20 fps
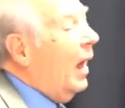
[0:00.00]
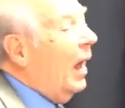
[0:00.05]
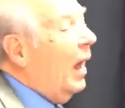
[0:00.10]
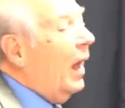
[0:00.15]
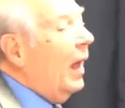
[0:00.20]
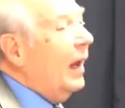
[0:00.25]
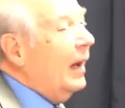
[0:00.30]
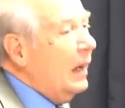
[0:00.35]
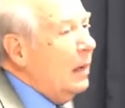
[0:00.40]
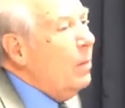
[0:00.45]

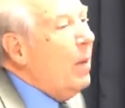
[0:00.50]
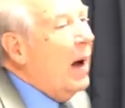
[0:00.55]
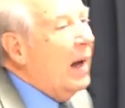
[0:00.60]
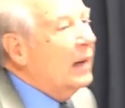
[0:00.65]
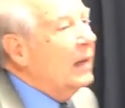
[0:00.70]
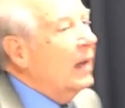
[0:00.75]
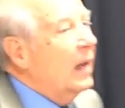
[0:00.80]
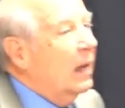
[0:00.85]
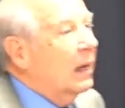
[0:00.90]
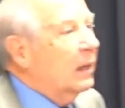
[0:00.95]

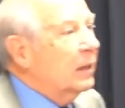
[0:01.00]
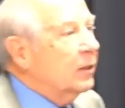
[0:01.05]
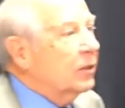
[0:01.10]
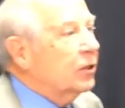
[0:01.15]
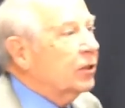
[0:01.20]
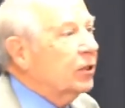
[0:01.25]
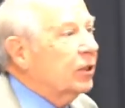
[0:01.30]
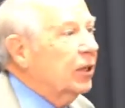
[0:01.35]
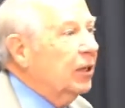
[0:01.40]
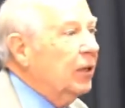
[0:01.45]
Anybody else
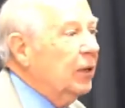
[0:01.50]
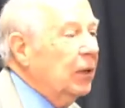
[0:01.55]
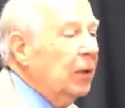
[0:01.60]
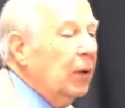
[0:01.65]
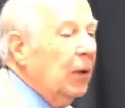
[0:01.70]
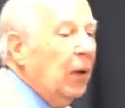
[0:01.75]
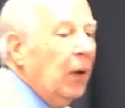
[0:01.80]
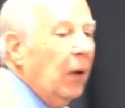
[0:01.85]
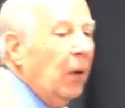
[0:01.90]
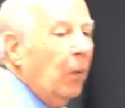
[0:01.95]

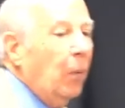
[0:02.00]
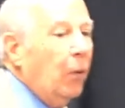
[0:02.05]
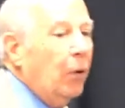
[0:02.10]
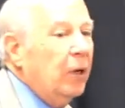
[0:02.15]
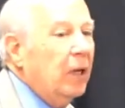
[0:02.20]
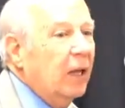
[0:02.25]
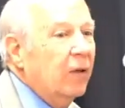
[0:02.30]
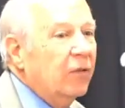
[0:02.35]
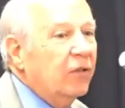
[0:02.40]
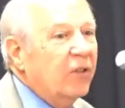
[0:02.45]
would
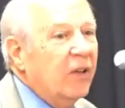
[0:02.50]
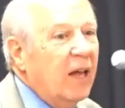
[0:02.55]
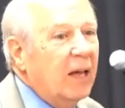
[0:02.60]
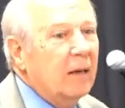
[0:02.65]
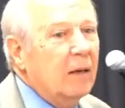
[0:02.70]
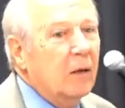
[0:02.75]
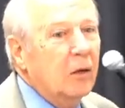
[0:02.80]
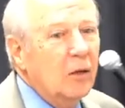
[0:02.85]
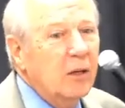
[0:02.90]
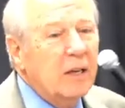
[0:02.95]
have said,
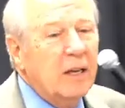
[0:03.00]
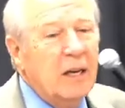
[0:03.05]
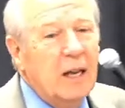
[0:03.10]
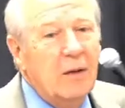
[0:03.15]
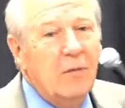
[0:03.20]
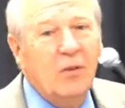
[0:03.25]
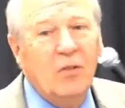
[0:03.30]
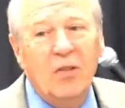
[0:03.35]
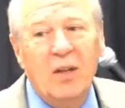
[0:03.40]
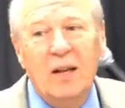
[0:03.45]
look at
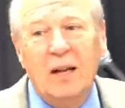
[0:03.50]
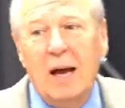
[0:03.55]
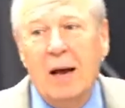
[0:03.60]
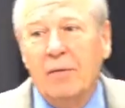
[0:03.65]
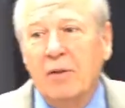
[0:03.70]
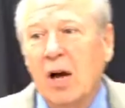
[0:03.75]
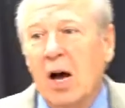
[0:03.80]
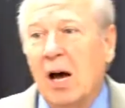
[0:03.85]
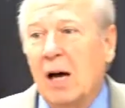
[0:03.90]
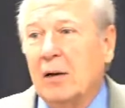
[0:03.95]
everything I've
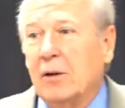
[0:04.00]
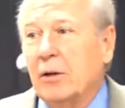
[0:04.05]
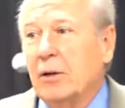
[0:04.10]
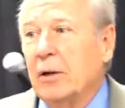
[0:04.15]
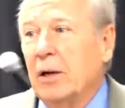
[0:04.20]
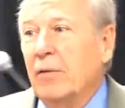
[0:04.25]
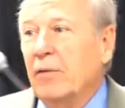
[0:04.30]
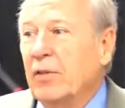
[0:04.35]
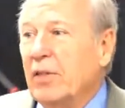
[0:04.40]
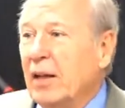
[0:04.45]
conquered,
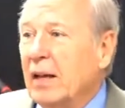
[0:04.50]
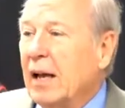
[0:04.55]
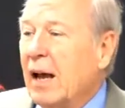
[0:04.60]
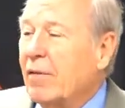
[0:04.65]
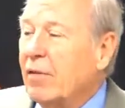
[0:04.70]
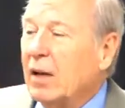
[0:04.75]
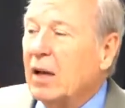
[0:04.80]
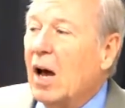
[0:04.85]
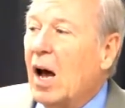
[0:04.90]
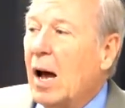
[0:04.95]
everything I've
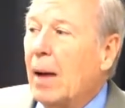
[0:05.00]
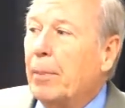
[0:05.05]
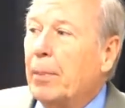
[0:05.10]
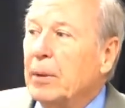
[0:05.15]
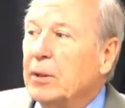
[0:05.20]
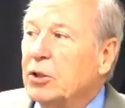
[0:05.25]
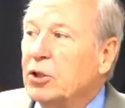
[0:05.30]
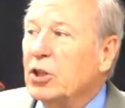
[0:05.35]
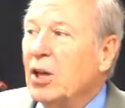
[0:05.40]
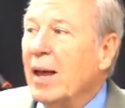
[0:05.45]

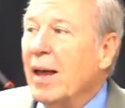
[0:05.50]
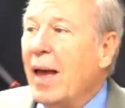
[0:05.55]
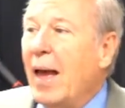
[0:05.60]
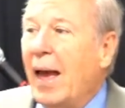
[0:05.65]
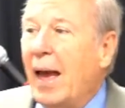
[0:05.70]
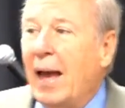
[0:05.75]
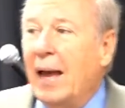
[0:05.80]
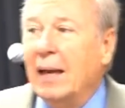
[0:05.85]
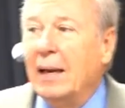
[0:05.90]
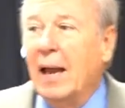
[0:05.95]
accomplished,
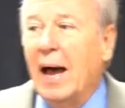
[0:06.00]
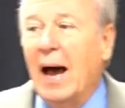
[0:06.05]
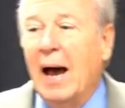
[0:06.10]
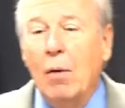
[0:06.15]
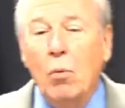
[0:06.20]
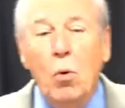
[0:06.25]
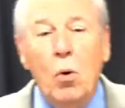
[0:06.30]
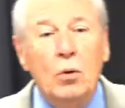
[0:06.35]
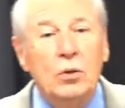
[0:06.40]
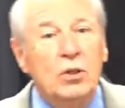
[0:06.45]
and I
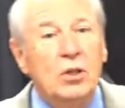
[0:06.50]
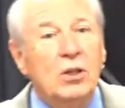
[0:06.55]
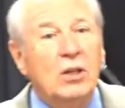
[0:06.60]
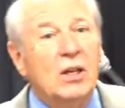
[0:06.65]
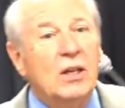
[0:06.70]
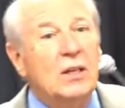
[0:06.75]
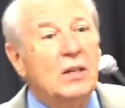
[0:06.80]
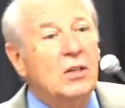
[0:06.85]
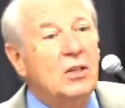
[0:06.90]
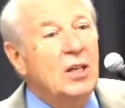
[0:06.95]
want to
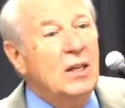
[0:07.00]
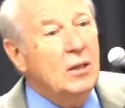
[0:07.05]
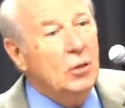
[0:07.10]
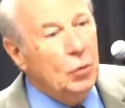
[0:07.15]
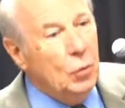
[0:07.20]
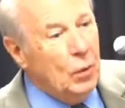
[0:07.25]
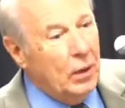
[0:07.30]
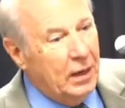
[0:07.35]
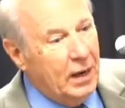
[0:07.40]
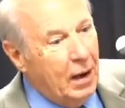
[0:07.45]

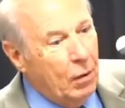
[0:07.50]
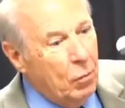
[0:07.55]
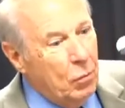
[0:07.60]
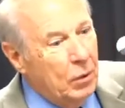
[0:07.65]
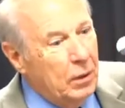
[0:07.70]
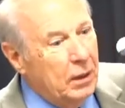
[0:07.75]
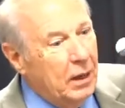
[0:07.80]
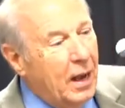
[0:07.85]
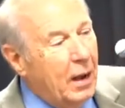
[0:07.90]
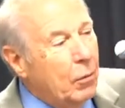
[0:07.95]
continue it. I want
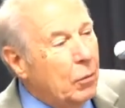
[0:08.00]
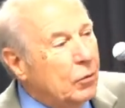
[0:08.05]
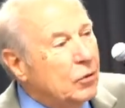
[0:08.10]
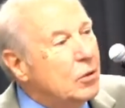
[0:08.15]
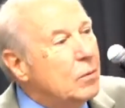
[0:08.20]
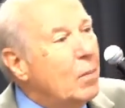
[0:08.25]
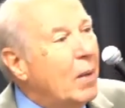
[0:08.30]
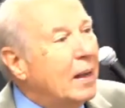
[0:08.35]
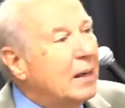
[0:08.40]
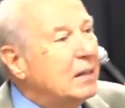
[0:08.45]
to
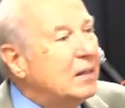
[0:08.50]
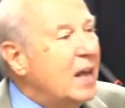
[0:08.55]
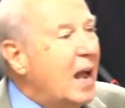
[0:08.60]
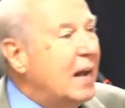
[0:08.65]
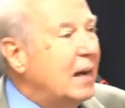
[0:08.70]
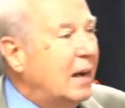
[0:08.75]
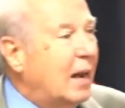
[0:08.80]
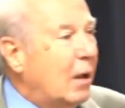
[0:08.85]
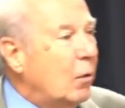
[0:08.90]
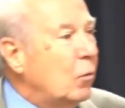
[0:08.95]
maintain
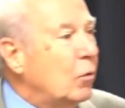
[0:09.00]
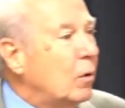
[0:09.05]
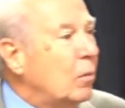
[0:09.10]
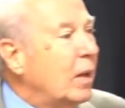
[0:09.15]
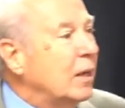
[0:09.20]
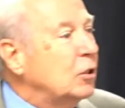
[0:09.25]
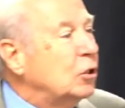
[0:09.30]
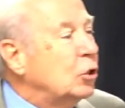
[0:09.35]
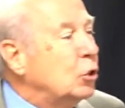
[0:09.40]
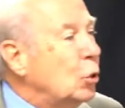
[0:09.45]
it. I want to
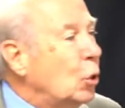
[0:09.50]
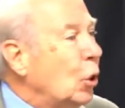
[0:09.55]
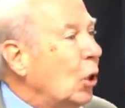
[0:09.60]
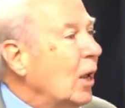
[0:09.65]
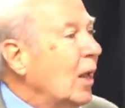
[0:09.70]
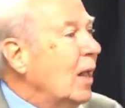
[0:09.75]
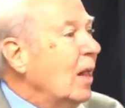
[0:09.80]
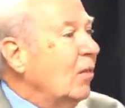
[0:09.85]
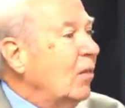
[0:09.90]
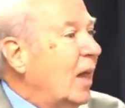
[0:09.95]
make sure
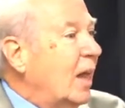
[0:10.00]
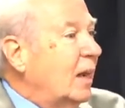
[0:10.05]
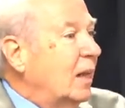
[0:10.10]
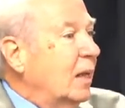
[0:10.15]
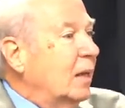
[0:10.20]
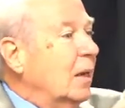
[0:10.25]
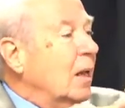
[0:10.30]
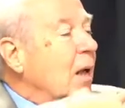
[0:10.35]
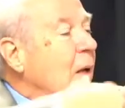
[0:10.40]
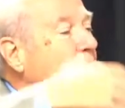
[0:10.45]
that
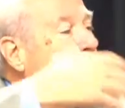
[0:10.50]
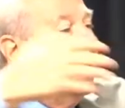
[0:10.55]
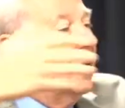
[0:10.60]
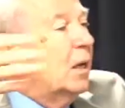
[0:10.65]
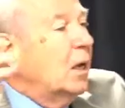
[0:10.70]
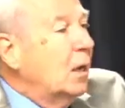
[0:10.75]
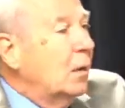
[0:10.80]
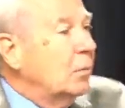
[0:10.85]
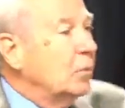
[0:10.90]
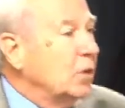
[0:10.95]
it
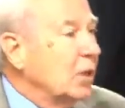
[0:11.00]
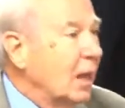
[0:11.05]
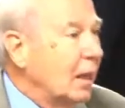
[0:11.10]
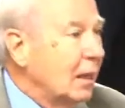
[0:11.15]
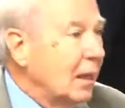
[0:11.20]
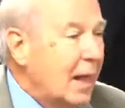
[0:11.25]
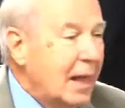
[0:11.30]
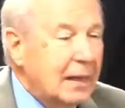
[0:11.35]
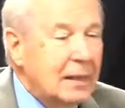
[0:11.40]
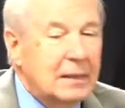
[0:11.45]
becomes a
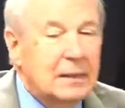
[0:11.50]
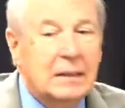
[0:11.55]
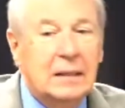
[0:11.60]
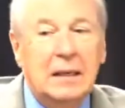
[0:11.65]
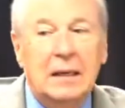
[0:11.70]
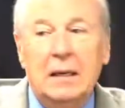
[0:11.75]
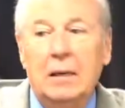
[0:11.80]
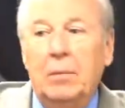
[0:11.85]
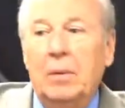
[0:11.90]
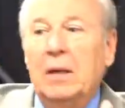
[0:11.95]
legacy and
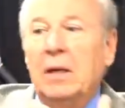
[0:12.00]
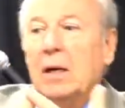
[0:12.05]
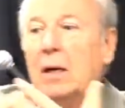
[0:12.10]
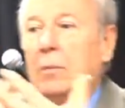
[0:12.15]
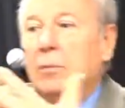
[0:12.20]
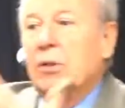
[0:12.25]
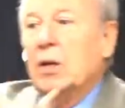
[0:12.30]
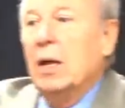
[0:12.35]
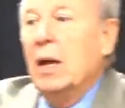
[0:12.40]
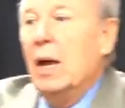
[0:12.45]
it becomes